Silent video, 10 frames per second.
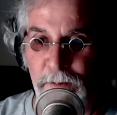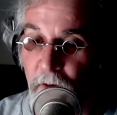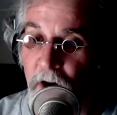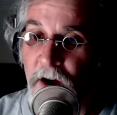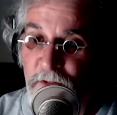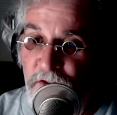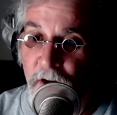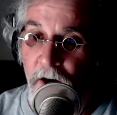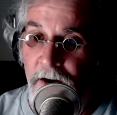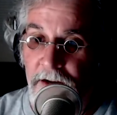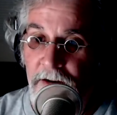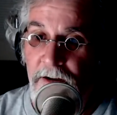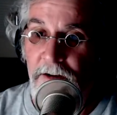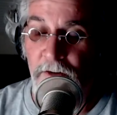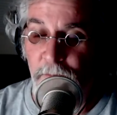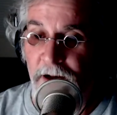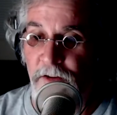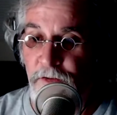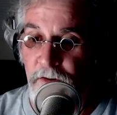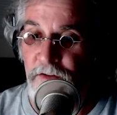Mark. I'm sorry, your
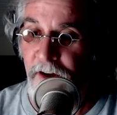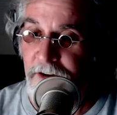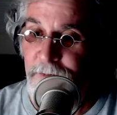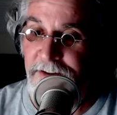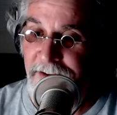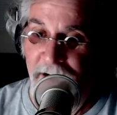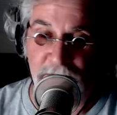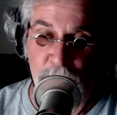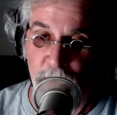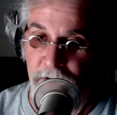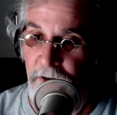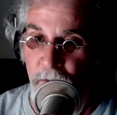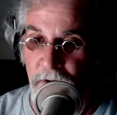Model Three is not going to be a taxi while Man, you work